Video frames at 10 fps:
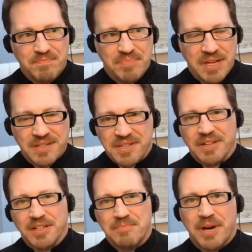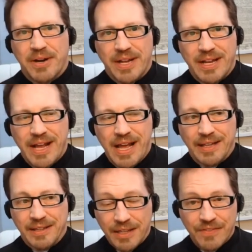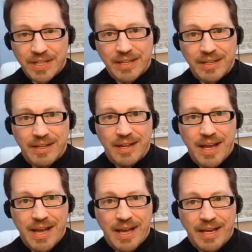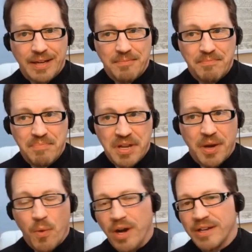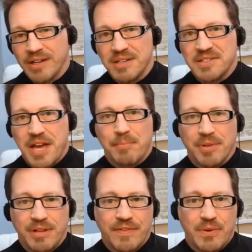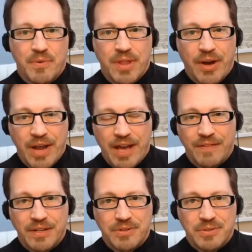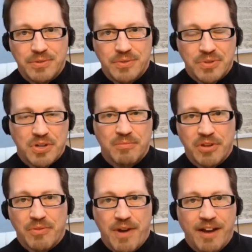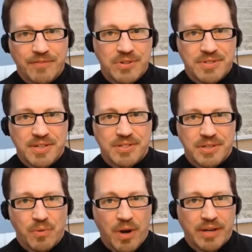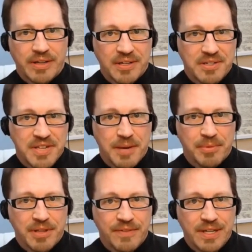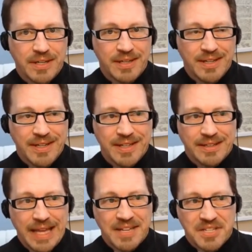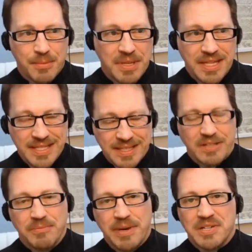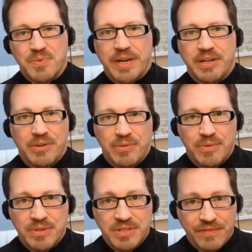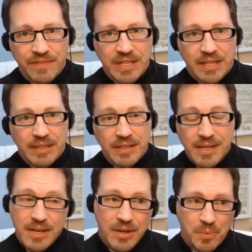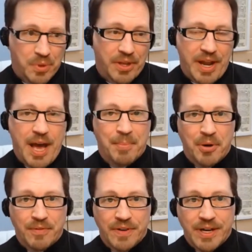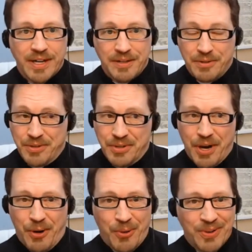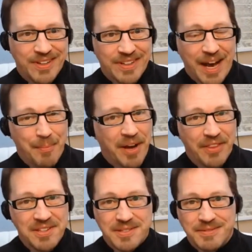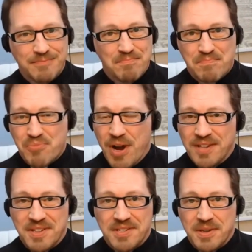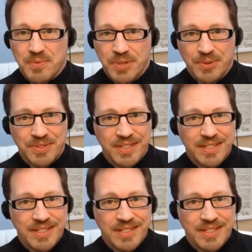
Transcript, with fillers: being subtle about it and living it and being a walking example of it without having to scream to the rafters that you're a walking example of it, that is going to be the single best way to defeat it. Will it happen overnight? No, not by this process, it won't.